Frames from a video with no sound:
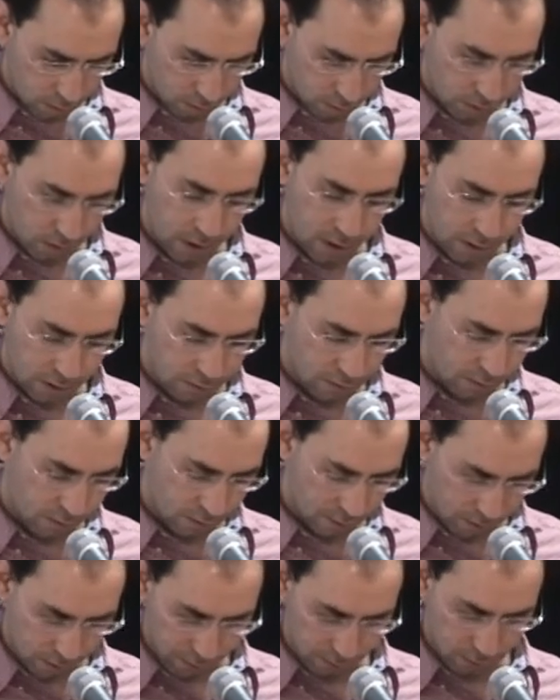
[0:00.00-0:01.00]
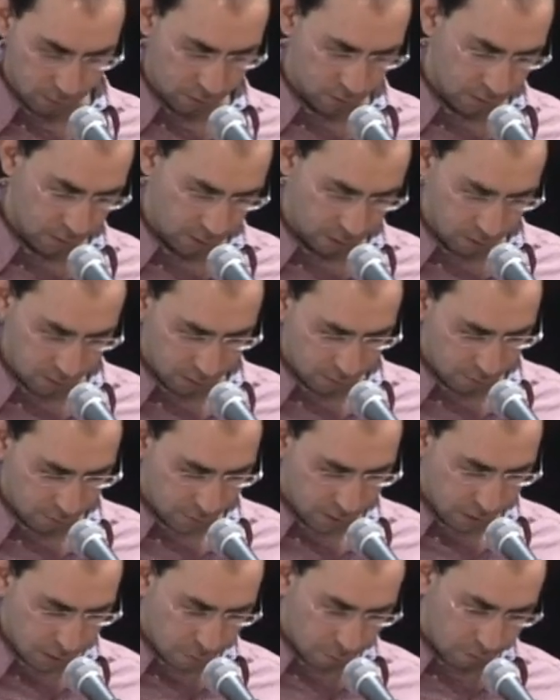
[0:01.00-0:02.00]
Lust, everyone knows that.
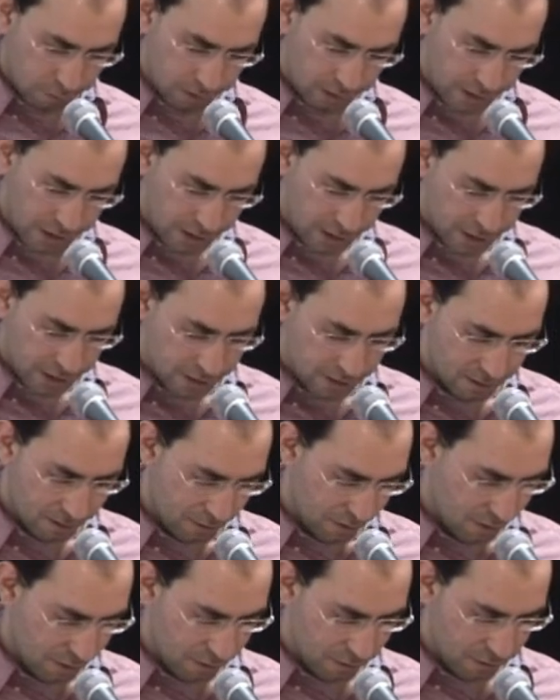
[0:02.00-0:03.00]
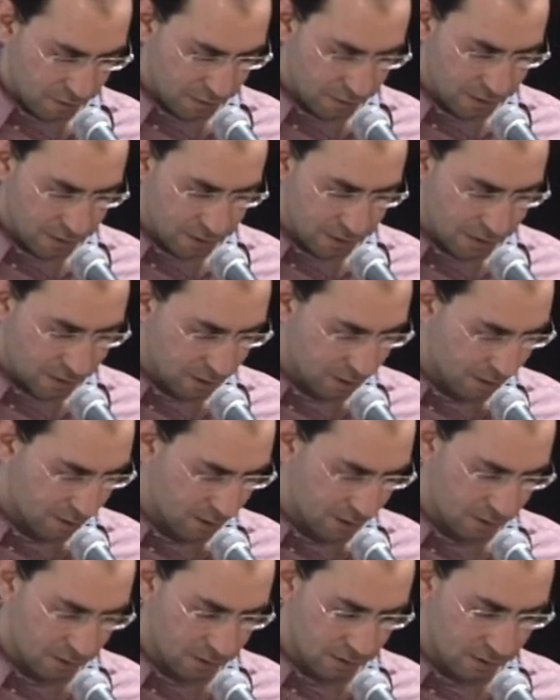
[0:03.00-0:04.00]
Play, fear,
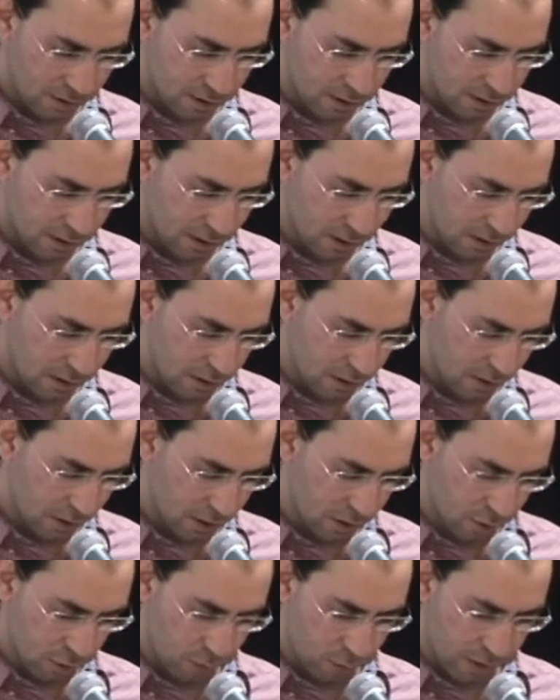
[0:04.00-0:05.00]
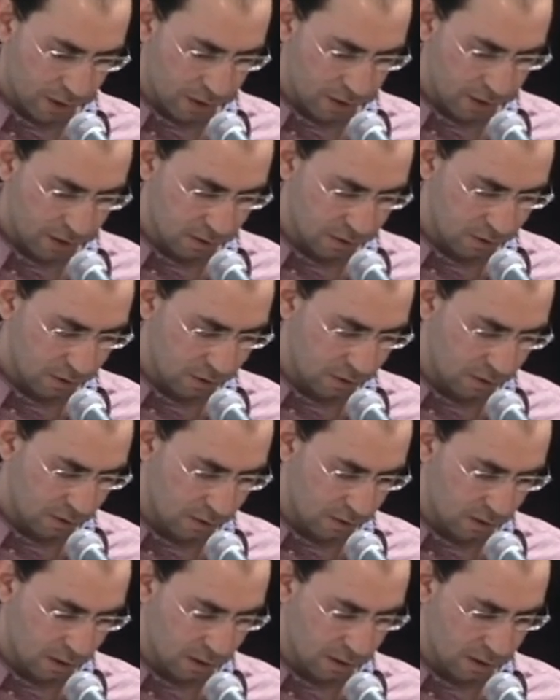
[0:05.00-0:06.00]
seeking, rage,
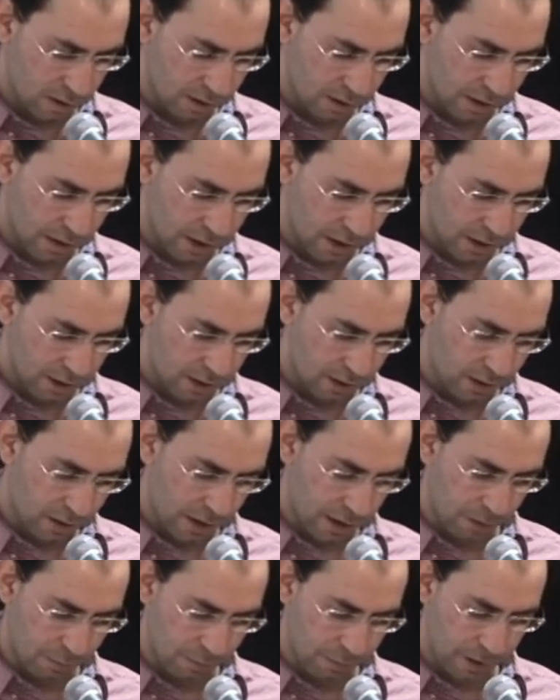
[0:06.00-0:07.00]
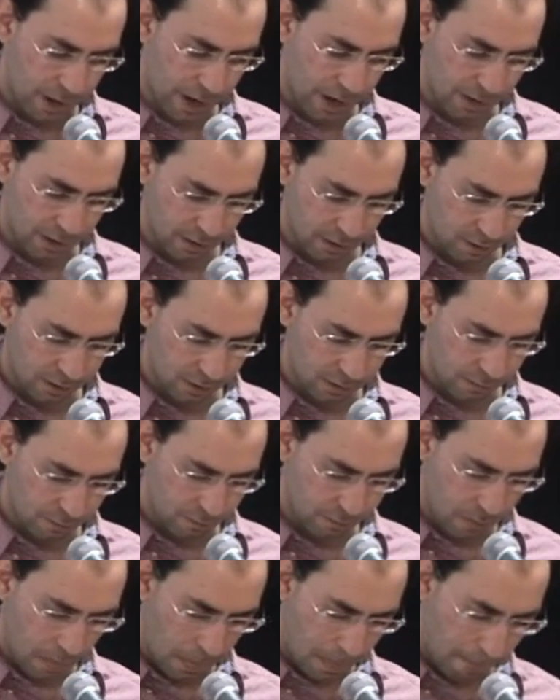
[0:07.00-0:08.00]
care, and panic.
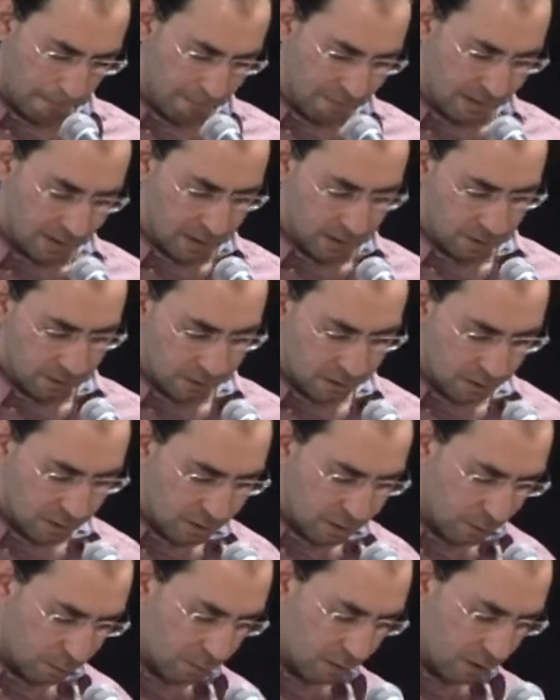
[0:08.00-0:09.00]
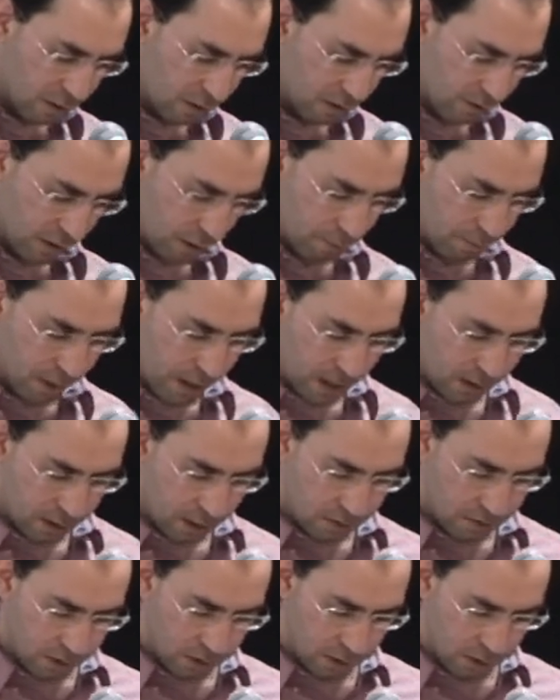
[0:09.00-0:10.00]
These abilities are
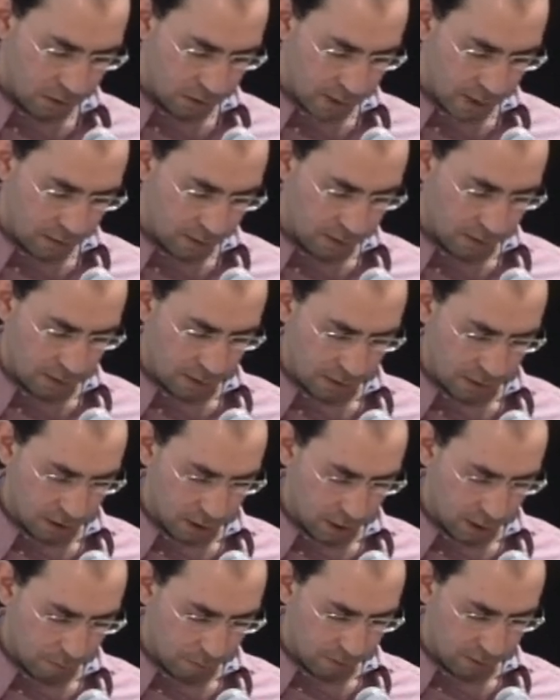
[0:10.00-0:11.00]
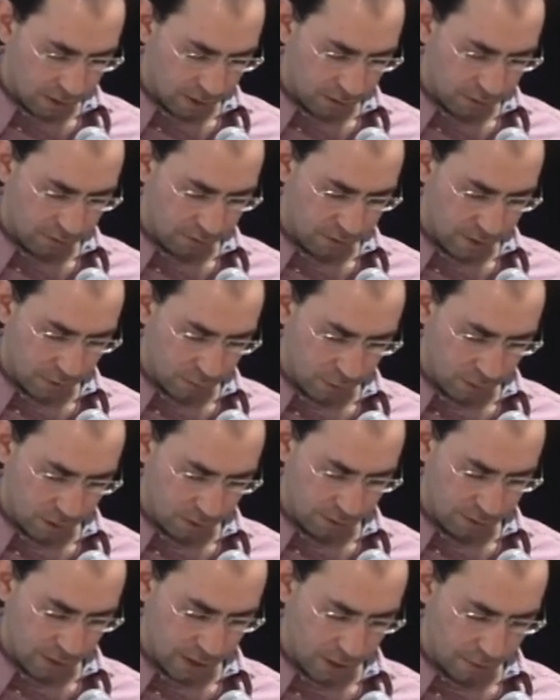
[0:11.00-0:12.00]
biologically grounded in a complex framework
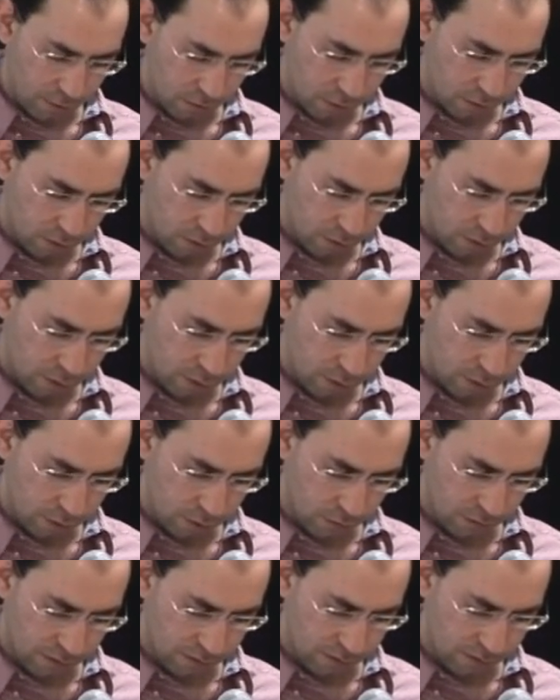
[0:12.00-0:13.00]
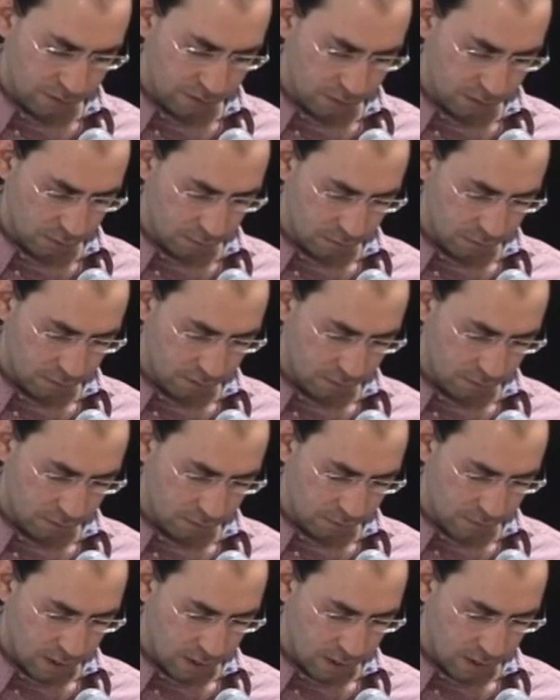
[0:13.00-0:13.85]
of chemical and neural systems.